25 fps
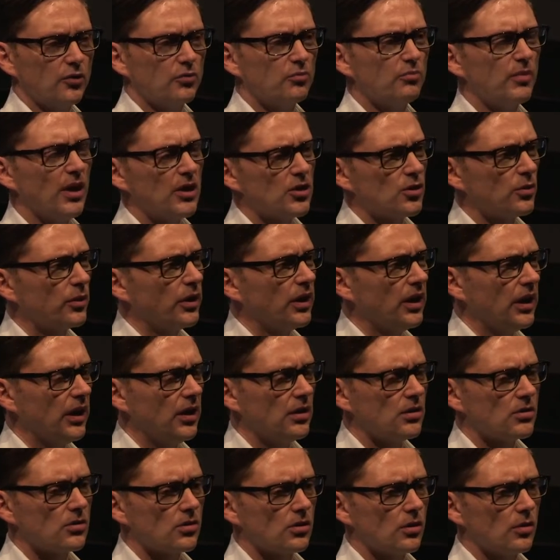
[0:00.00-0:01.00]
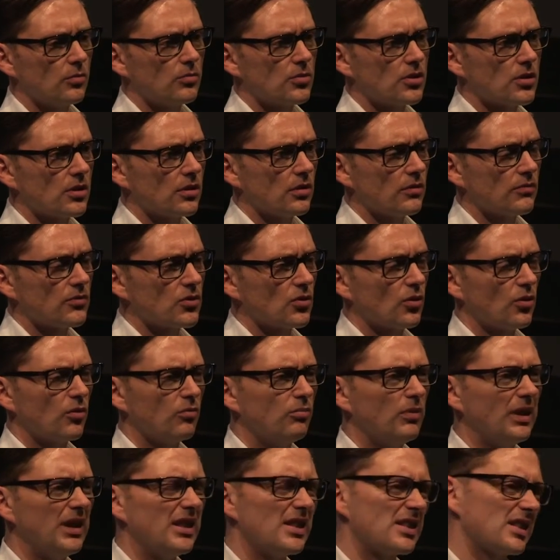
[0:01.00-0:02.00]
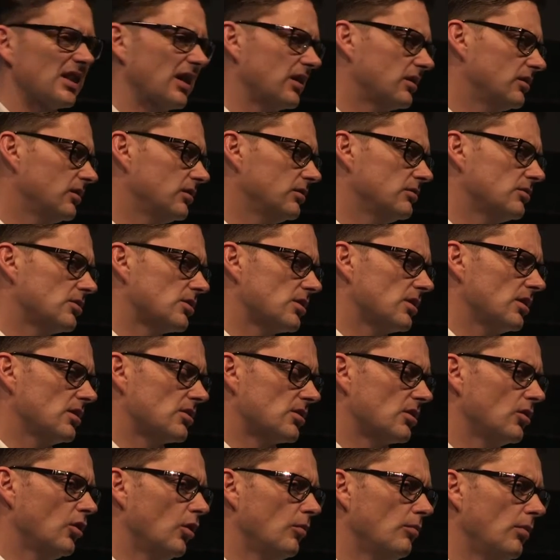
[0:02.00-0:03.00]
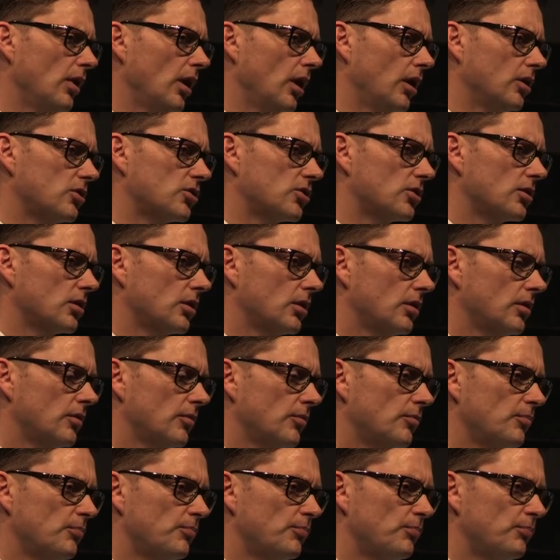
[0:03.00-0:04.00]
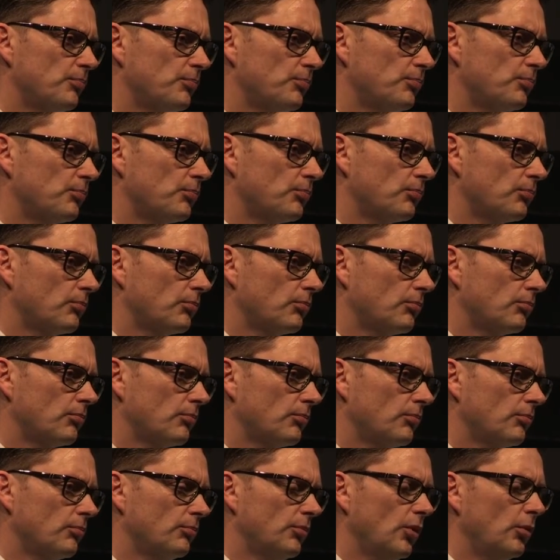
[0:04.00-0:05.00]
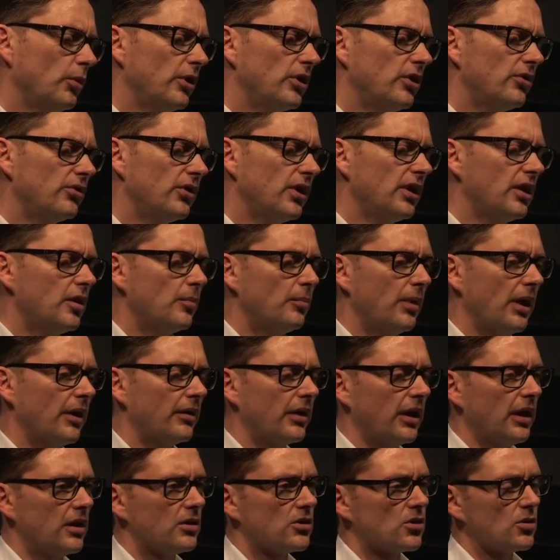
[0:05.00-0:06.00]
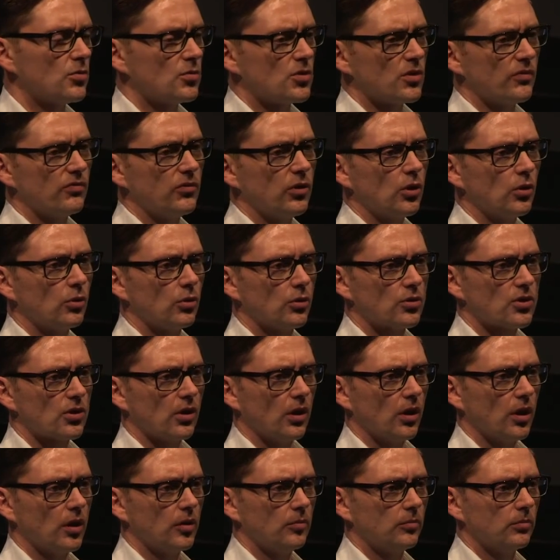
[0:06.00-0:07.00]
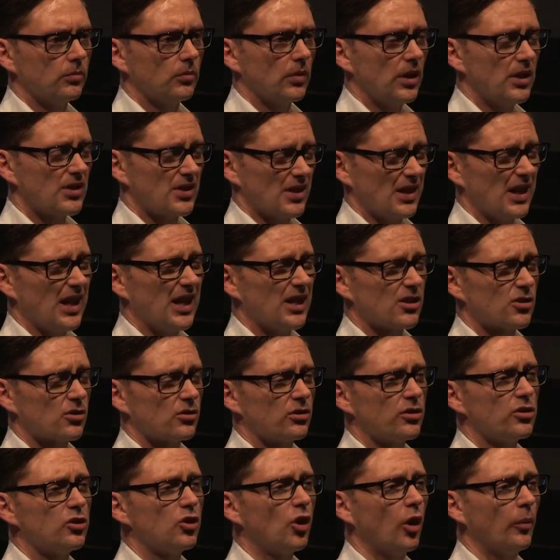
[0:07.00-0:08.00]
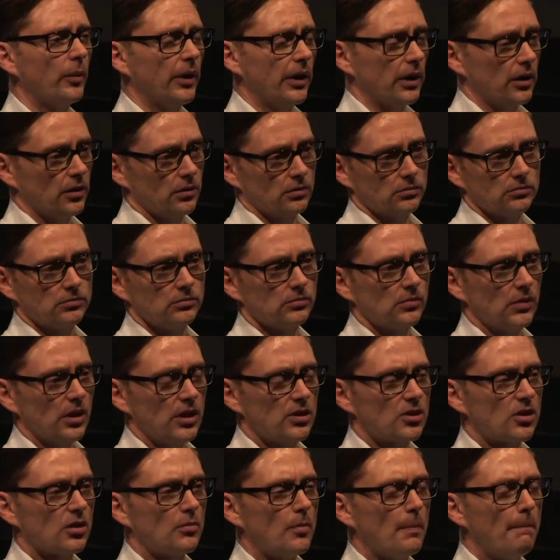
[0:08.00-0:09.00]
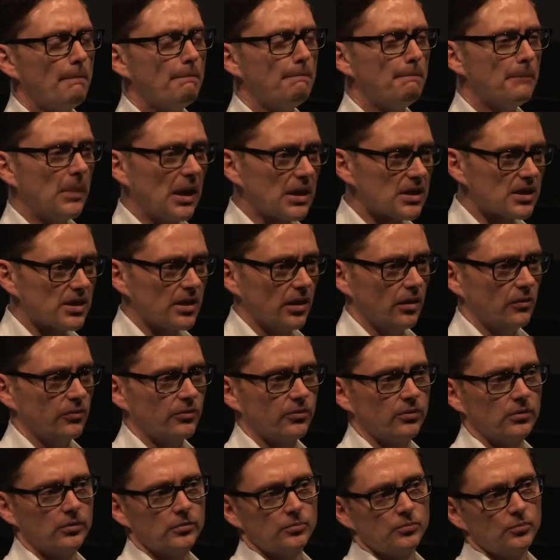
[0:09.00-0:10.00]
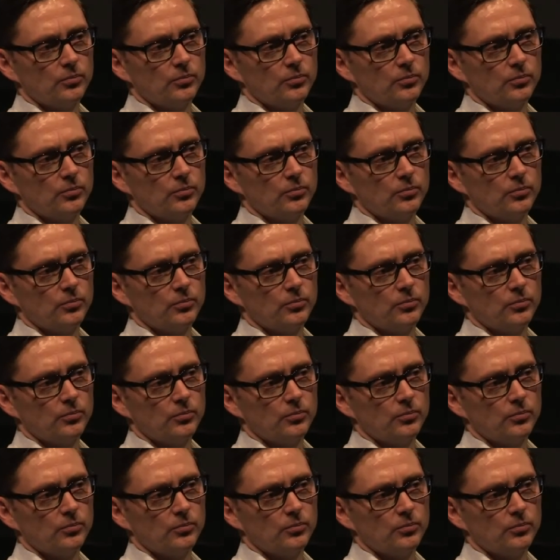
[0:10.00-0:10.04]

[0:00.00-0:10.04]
of measuring it in terms of sort of milliseconds, it's not much. But when you think about it in terms of neural time, it's astronomical. It's massive.